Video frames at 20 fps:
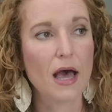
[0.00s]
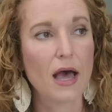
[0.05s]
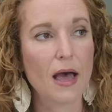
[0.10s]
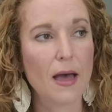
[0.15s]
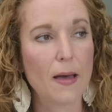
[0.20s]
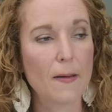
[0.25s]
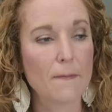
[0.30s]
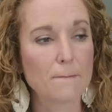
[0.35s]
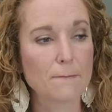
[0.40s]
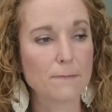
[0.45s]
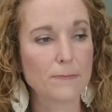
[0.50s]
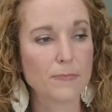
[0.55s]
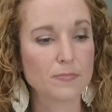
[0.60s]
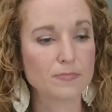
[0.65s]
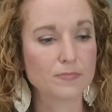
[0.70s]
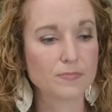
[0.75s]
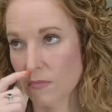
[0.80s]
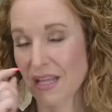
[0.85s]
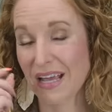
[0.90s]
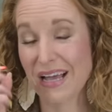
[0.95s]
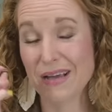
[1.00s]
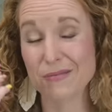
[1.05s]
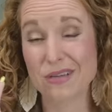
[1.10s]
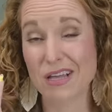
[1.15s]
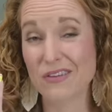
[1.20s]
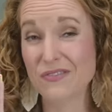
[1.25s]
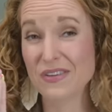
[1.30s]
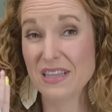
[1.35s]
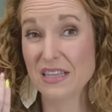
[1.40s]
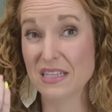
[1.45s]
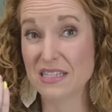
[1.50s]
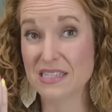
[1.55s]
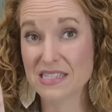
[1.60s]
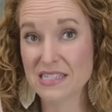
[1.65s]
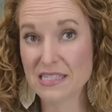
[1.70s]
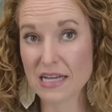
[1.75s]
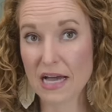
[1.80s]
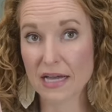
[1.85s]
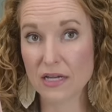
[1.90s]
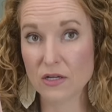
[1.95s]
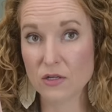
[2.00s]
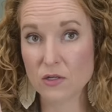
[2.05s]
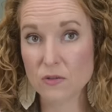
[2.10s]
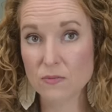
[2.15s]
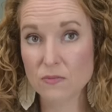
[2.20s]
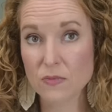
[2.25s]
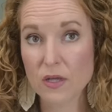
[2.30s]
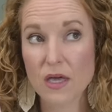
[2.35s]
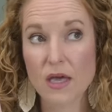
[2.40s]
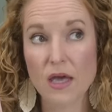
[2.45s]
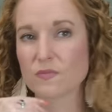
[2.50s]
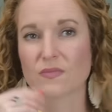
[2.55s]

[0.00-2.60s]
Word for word: Um, I'm loving the style.